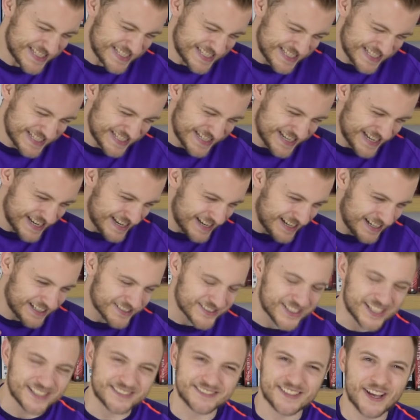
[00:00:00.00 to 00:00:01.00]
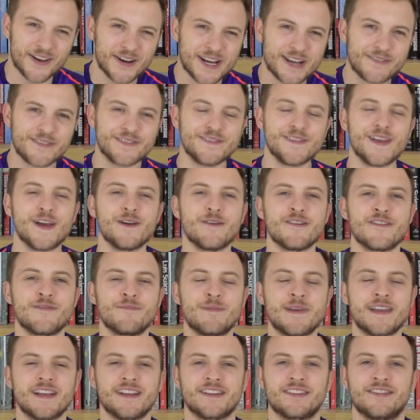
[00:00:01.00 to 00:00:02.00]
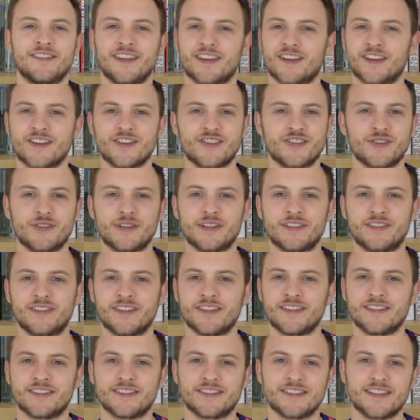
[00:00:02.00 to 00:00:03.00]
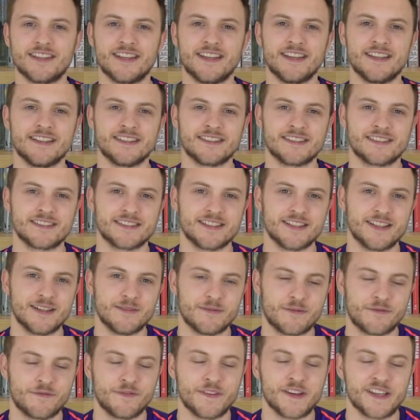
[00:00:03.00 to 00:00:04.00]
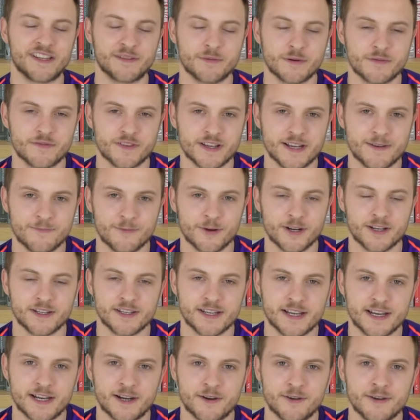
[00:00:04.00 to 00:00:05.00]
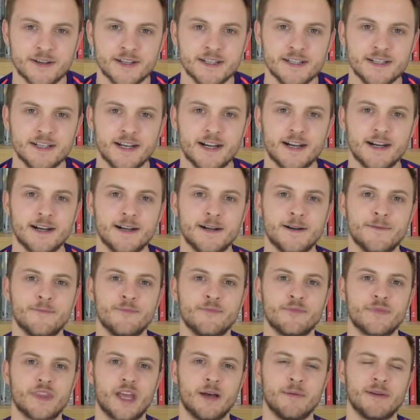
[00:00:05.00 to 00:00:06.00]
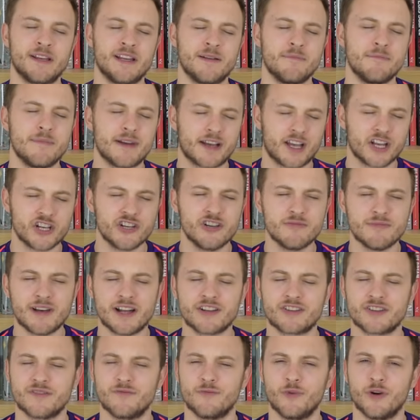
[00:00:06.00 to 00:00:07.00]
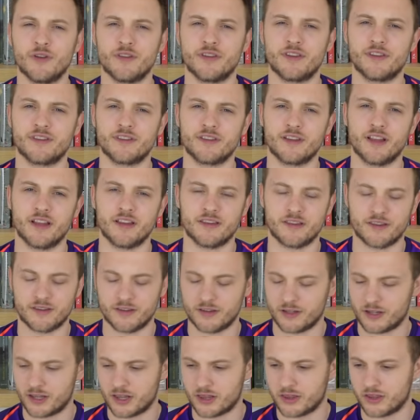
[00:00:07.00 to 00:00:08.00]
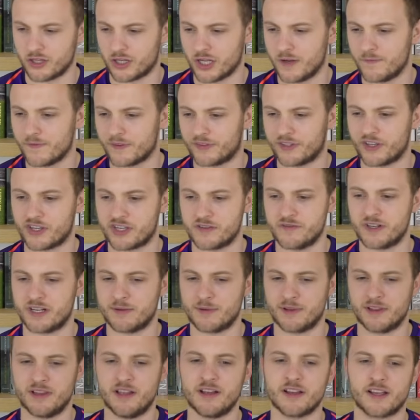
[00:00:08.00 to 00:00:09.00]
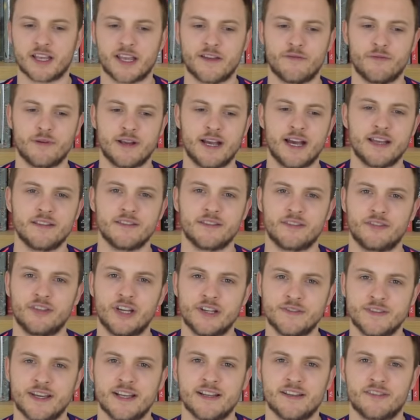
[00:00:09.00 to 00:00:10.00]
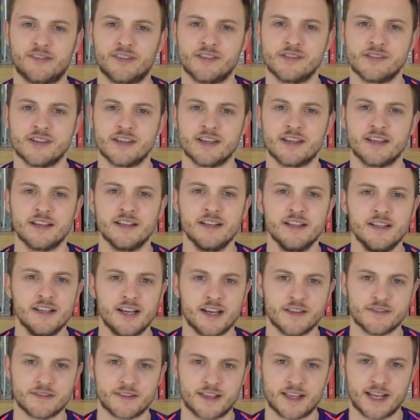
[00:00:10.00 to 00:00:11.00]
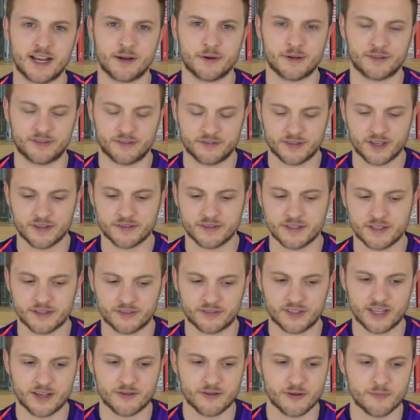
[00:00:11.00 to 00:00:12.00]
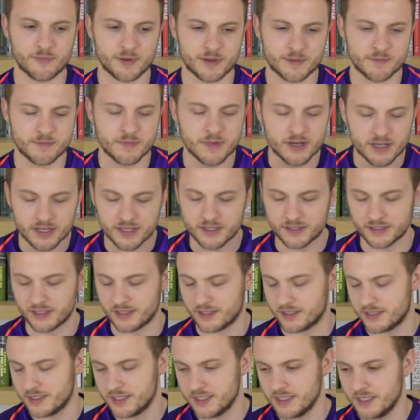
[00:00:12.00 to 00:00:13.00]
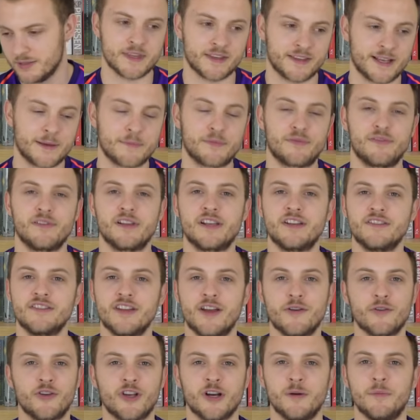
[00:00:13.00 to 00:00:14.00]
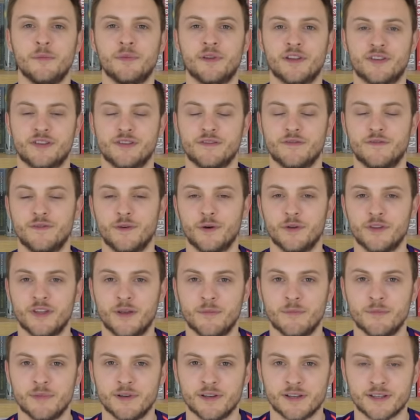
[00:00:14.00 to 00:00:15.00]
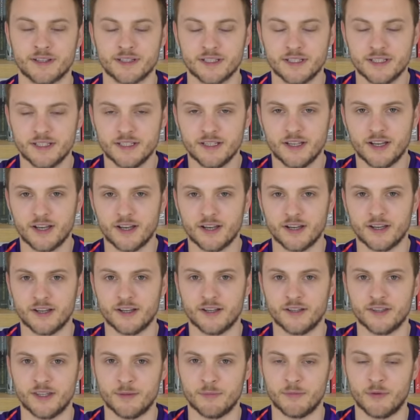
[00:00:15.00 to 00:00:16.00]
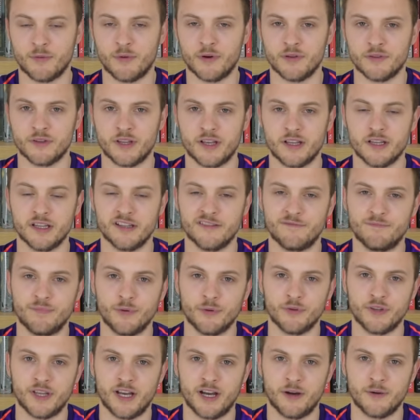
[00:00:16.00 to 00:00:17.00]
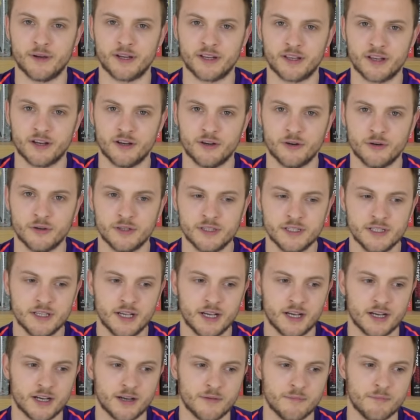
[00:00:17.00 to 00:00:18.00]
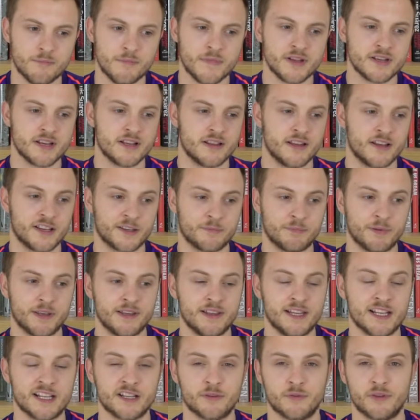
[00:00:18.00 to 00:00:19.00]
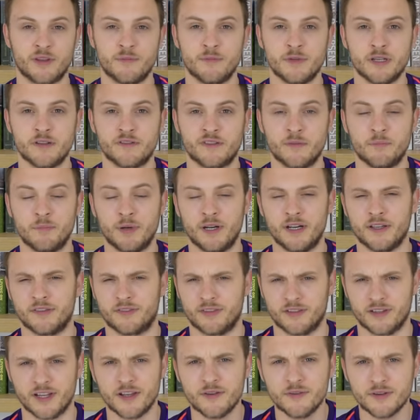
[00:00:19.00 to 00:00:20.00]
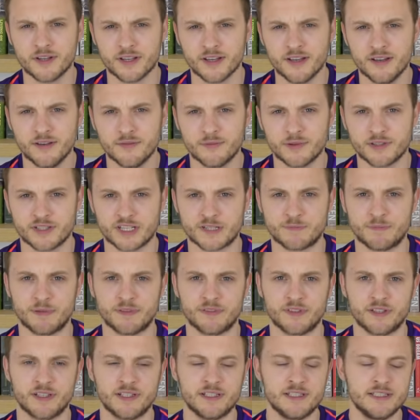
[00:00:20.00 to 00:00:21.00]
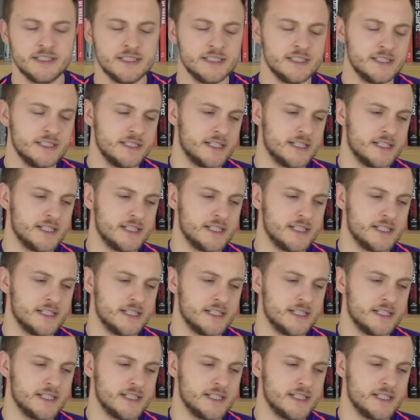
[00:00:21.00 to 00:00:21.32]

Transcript: Yeah, I, I, don't even know if being a second choice is is feasible for him right now. Um, I mean, can you imagine what the, the conversation would have been like if we hadn't signed Alisson yet and Karius had done this? It would be murder. There's absolutely no competition for number uh, number one at Liverpool now in goal. Um, Mignolet's been linked with a move to Barcelona, which is bizarre.